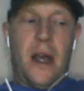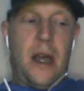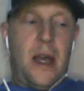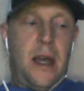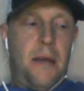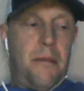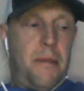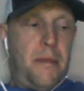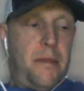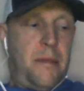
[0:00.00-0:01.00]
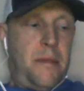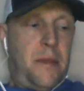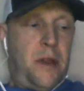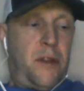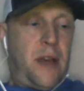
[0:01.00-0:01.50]

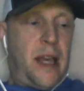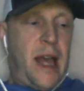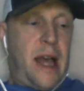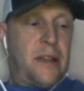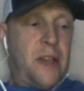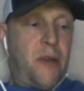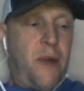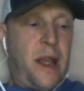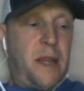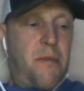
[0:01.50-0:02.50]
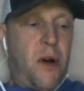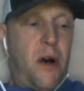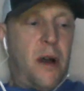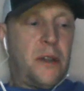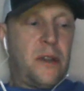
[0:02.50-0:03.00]
You got guys like Randy
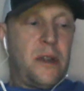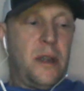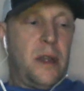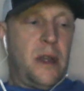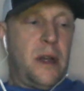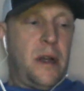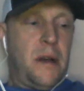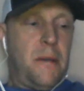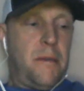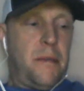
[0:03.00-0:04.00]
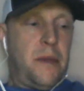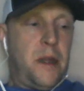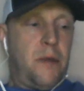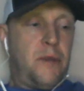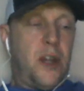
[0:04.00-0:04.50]
Moss,
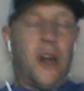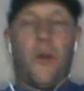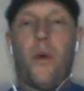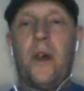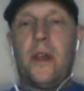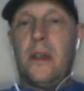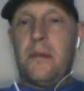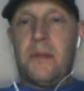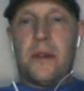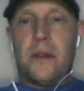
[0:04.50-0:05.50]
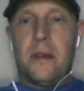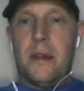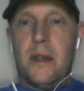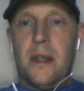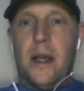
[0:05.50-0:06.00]
Doug Williams,
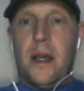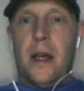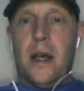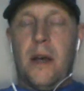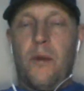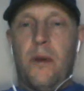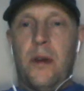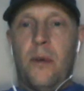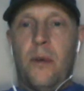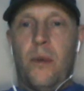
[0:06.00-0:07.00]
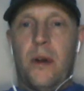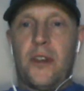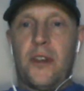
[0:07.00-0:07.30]
who won a